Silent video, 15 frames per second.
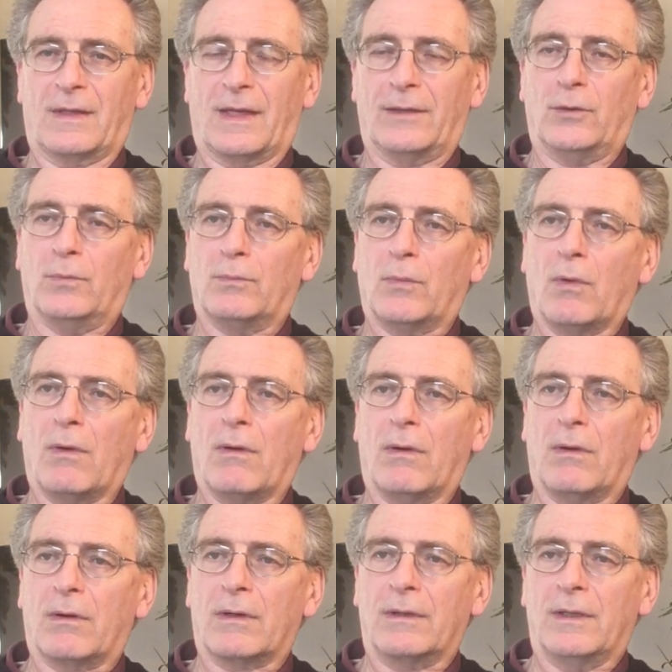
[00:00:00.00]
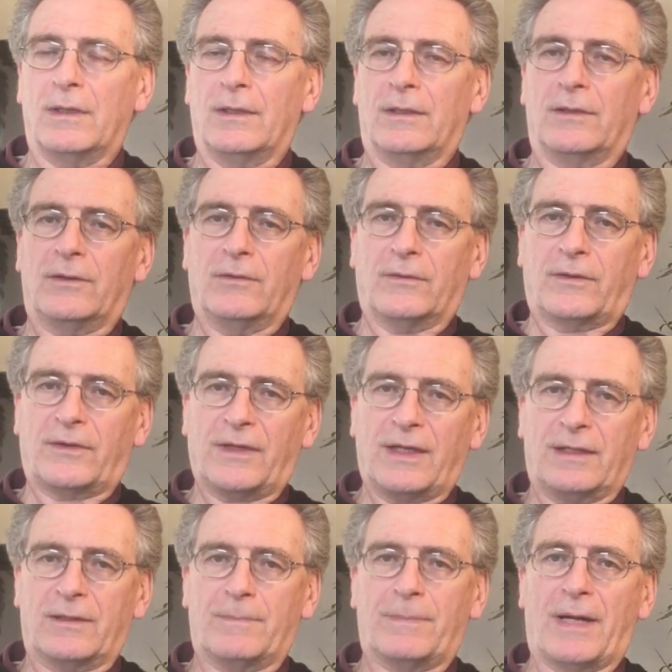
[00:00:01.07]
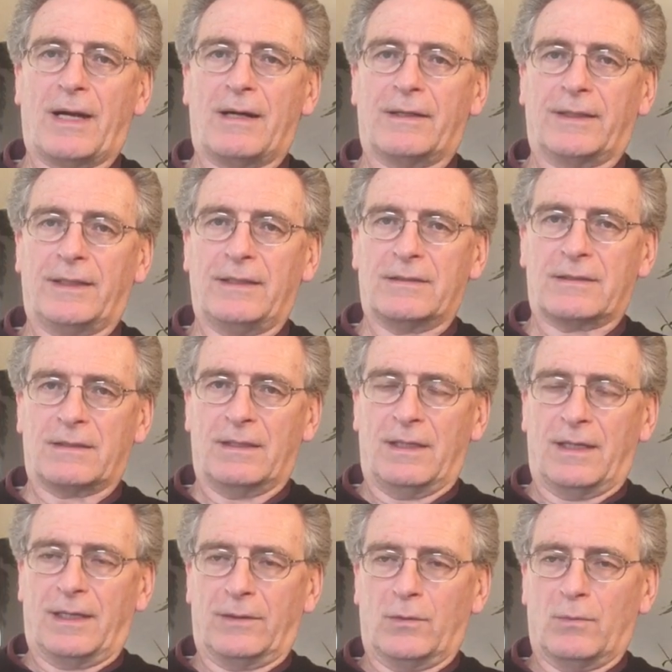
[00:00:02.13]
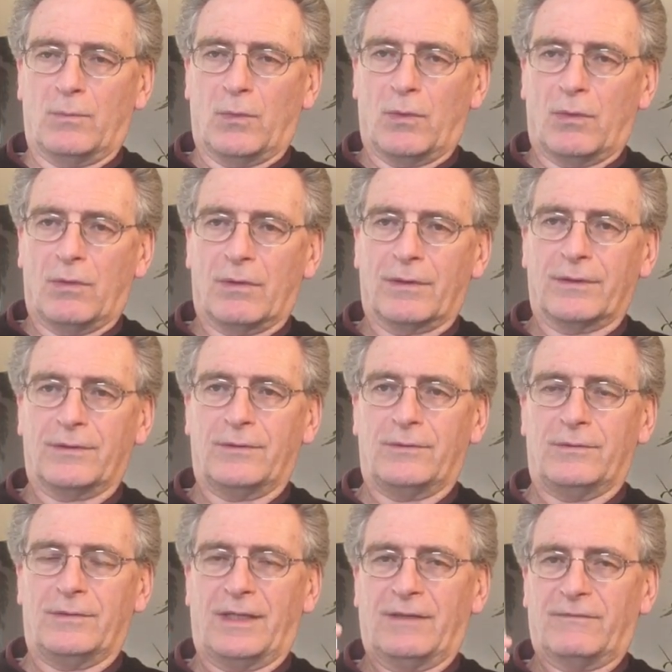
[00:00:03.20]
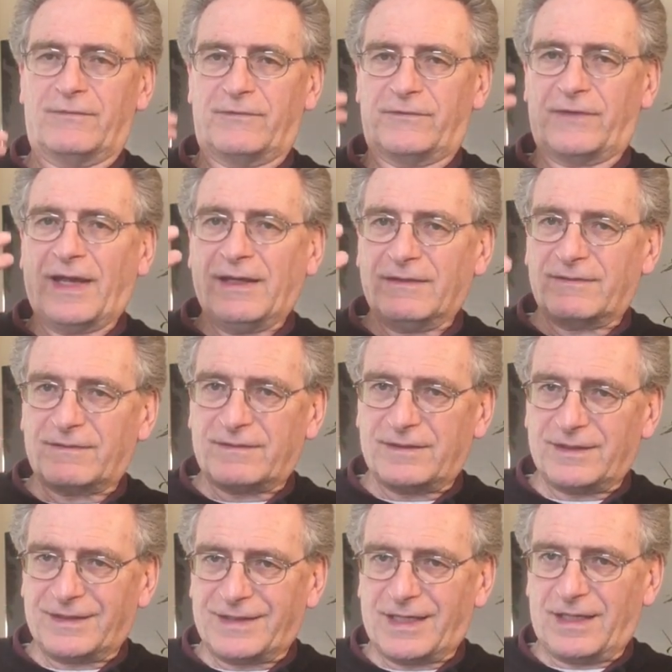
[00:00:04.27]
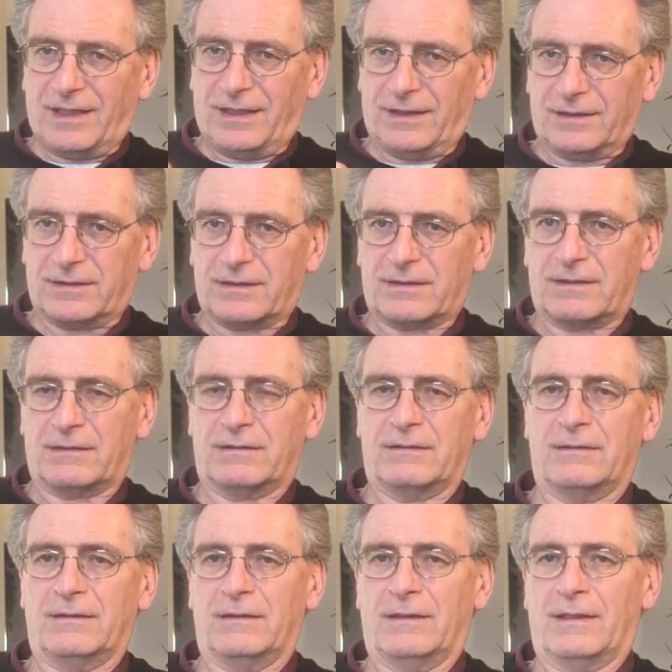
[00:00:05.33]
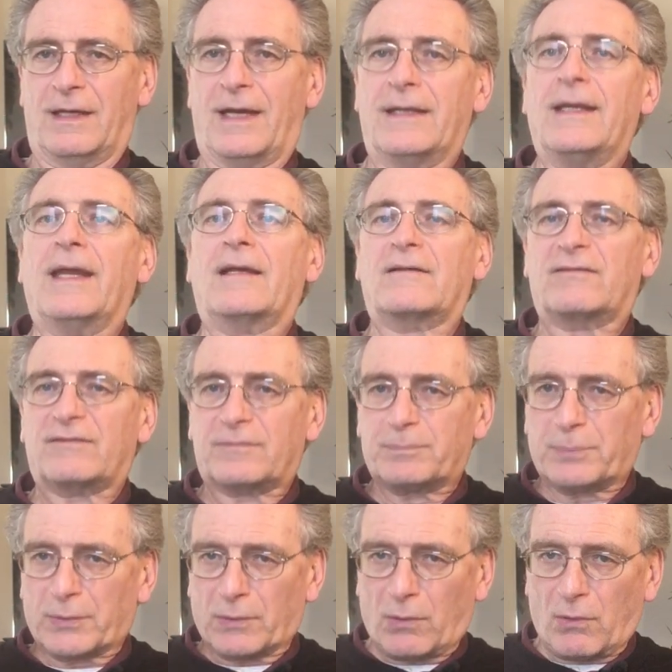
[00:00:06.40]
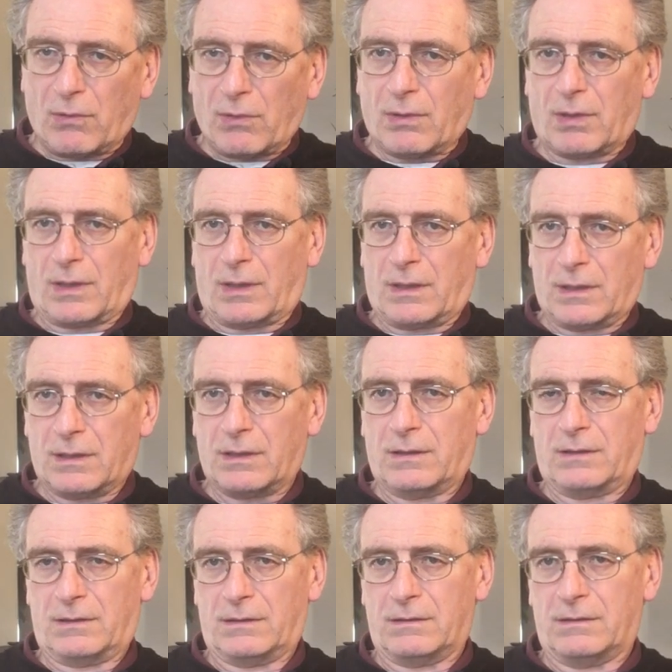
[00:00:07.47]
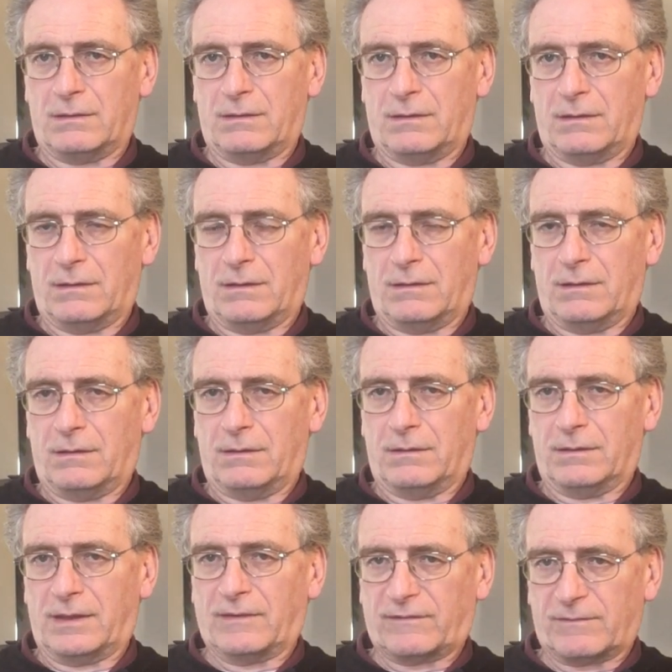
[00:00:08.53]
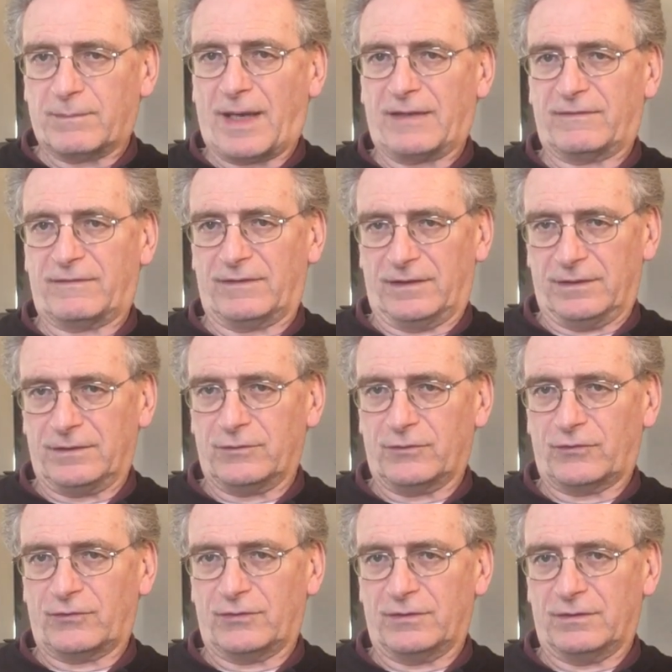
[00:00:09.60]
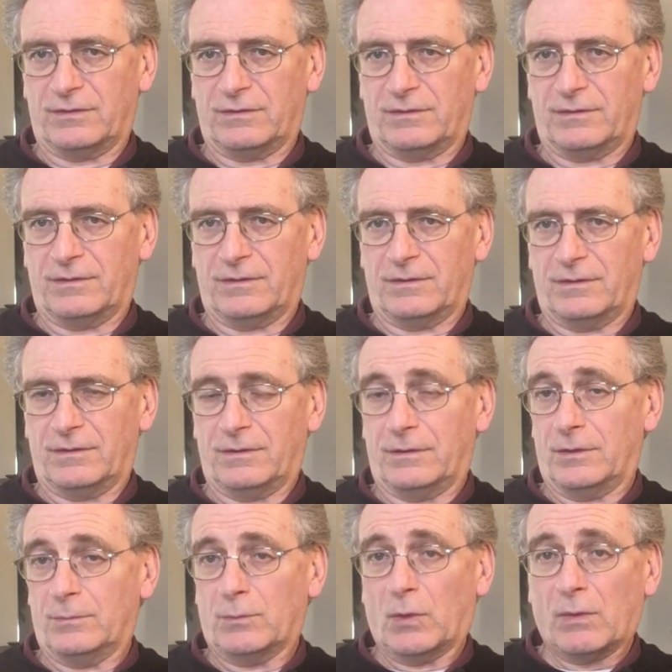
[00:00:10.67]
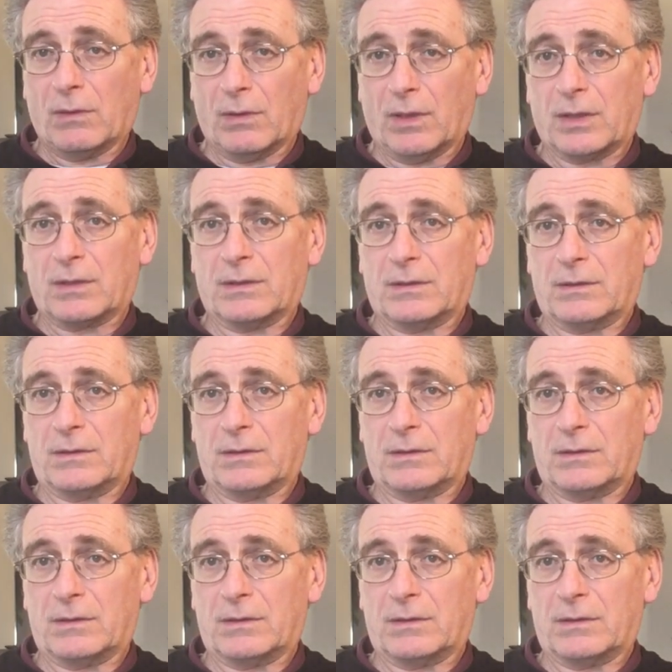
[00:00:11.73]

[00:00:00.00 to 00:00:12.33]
And the more you think about it, and the more you investigate and explore this message, the more